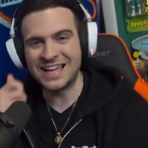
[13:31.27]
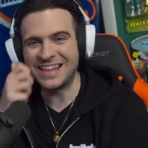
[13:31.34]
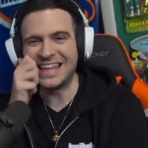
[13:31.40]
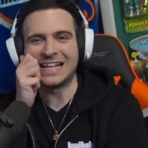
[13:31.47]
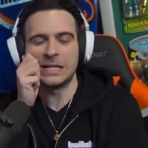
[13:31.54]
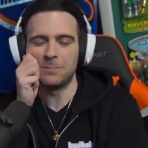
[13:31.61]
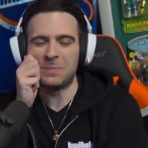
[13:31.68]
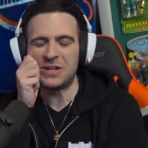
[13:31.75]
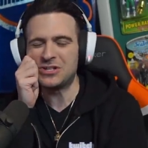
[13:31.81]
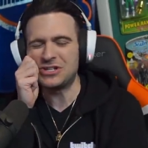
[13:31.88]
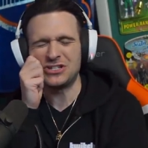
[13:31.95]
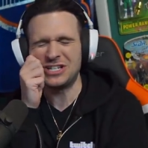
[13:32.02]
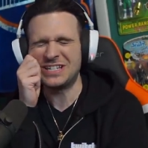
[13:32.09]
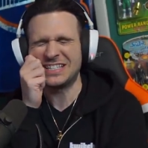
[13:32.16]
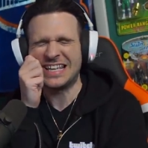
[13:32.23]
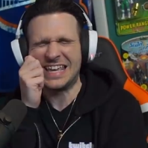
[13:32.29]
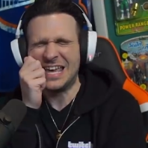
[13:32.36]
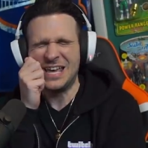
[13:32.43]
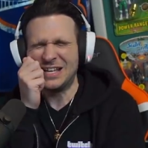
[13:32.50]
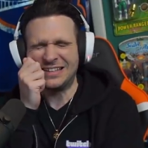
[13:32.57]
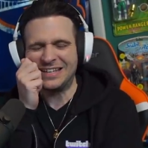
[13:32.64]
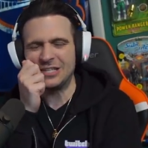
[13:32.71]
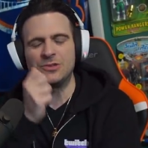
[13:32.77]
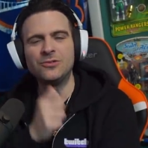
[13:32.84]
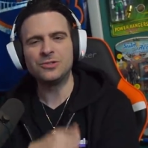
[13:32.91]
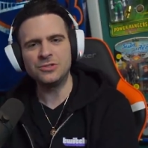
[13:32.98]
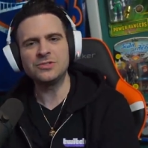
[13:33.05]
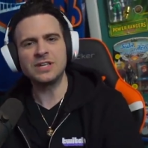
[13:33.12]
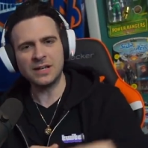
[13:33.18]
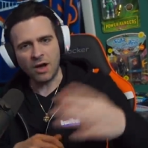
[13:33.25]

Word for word: not like the pinching cheeks like like you. She's like,